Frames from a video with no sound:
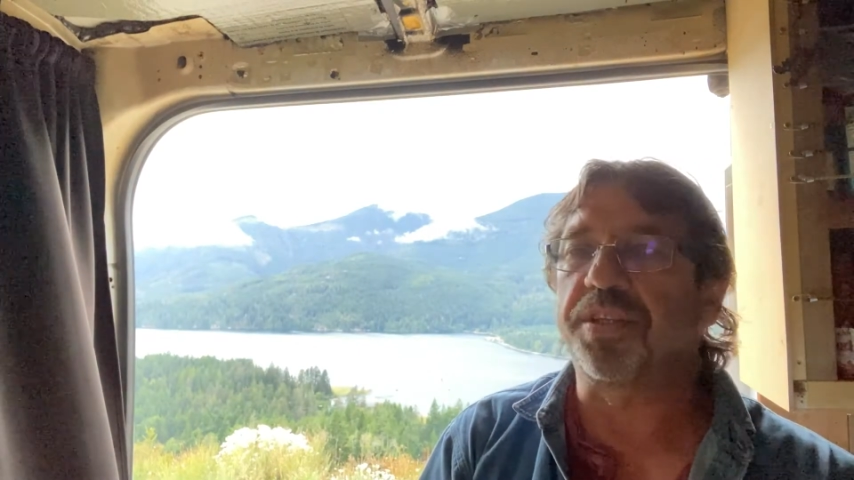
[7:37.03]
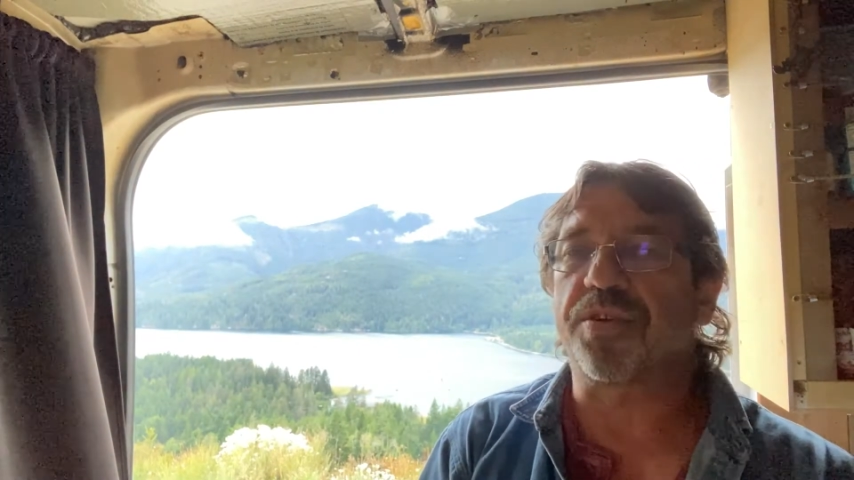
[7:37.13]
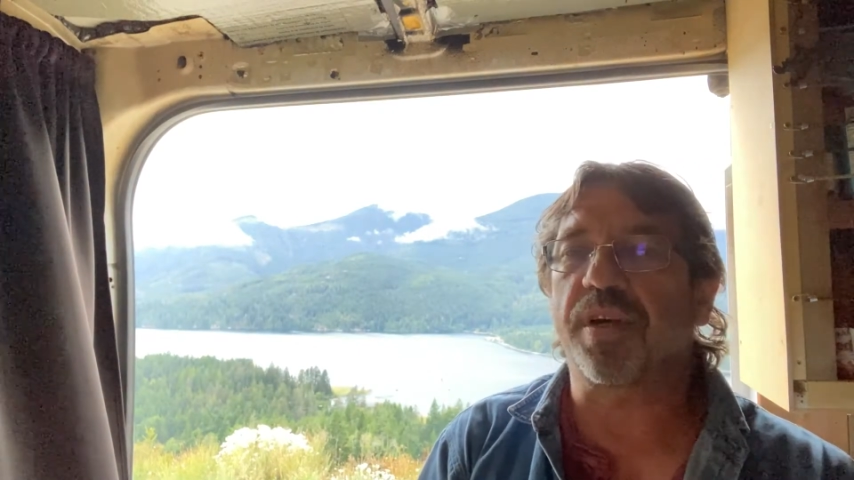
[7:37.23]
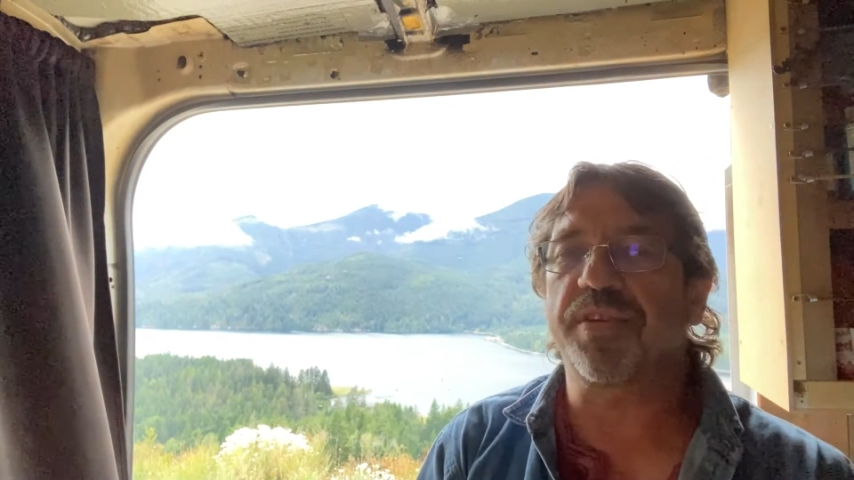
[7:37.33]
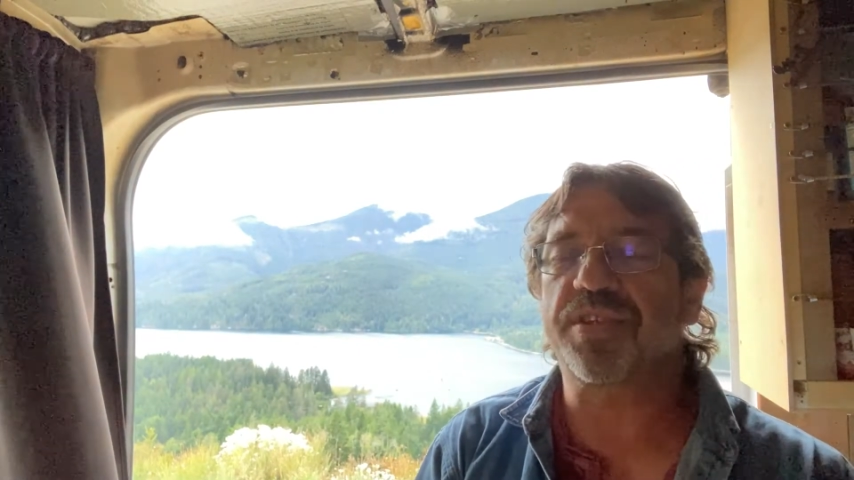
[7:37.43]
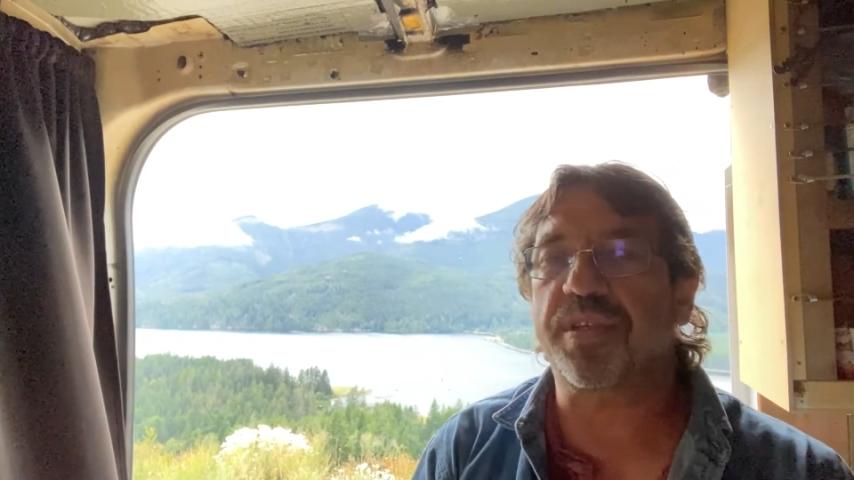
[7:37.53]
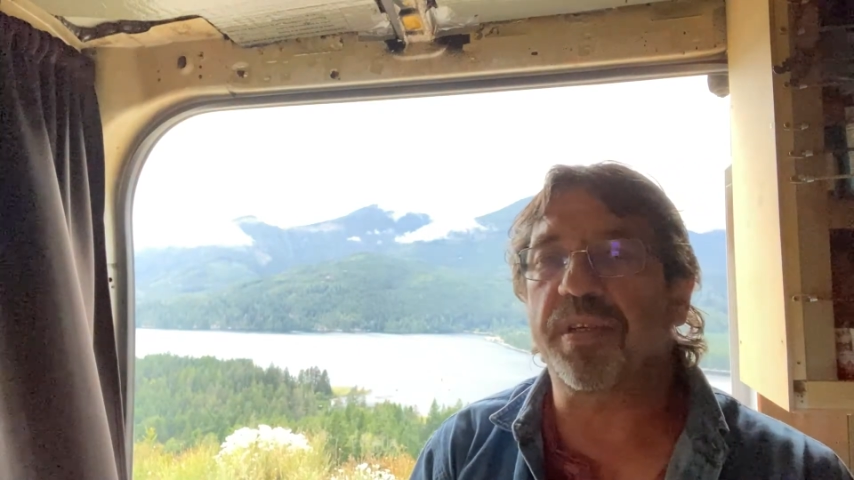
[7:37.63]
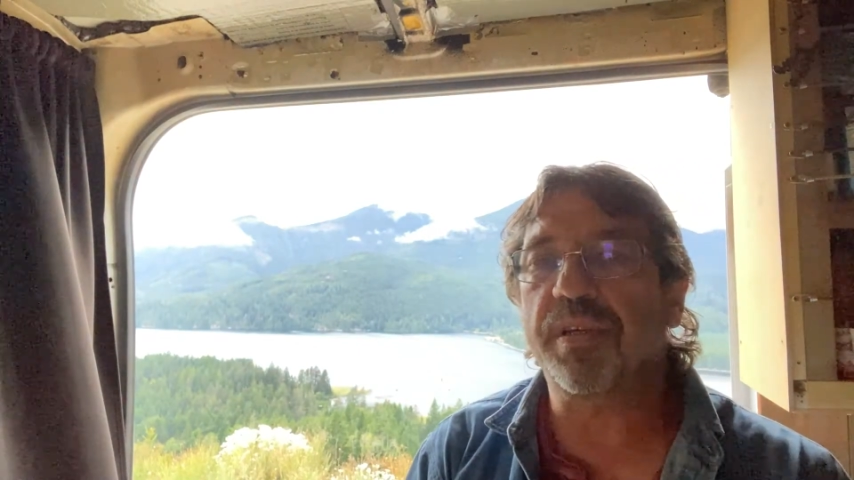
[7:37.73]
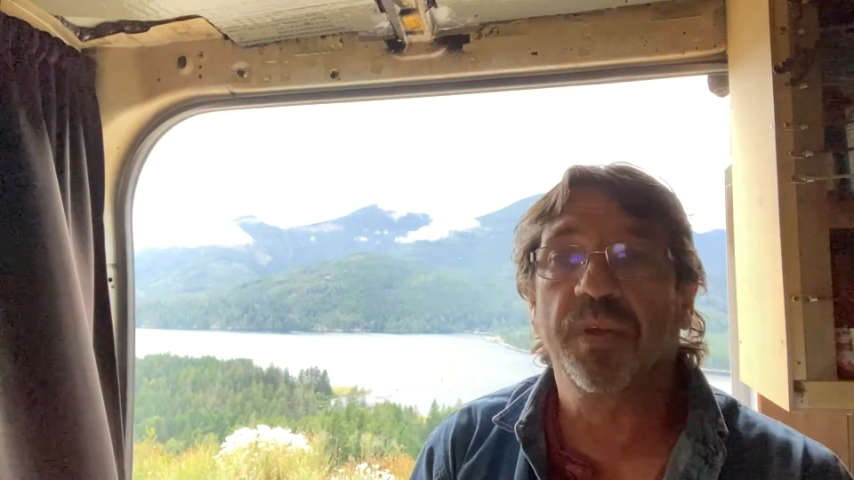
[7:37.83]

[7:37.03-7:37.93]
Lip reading: the driver's seat.